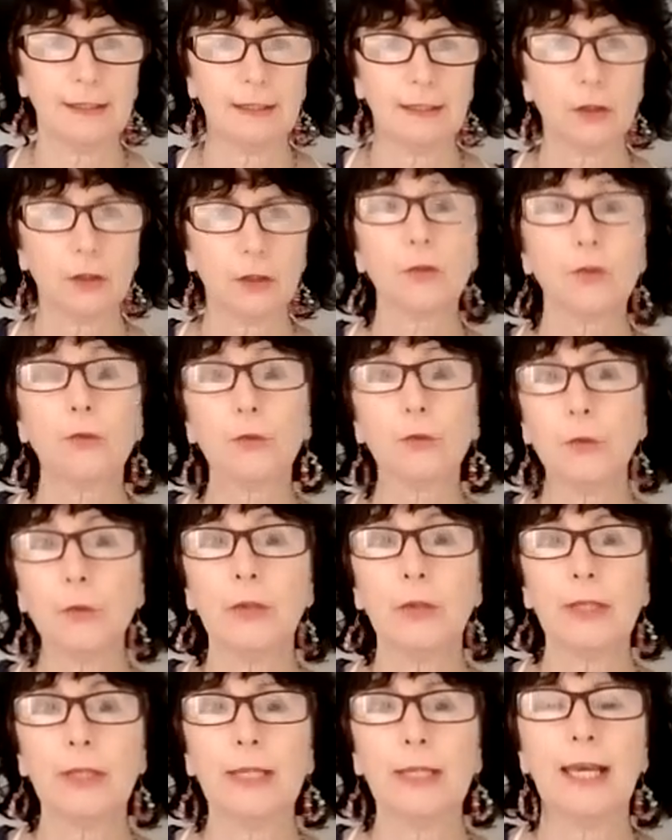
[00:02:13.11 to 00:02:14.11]
through
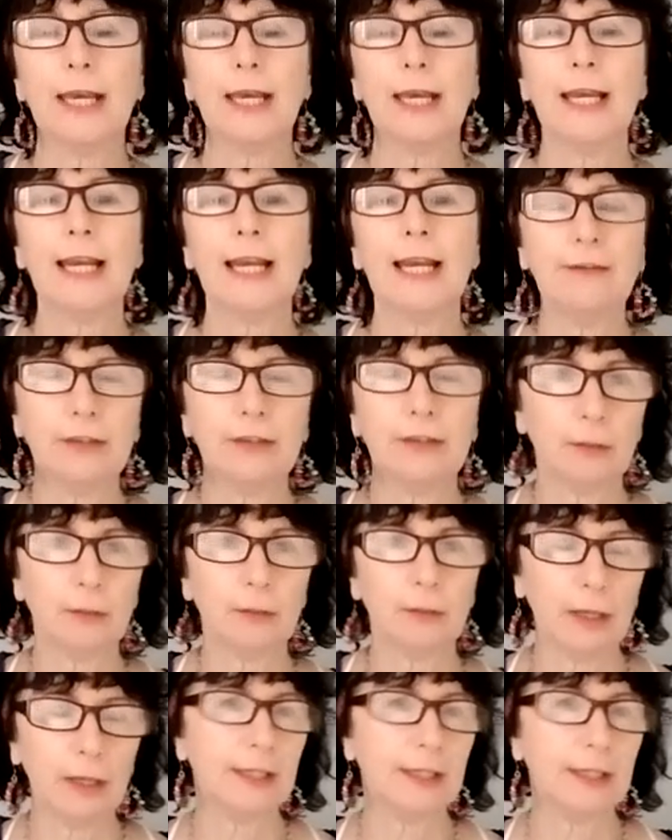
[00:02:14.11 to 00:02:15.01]
the 11th month.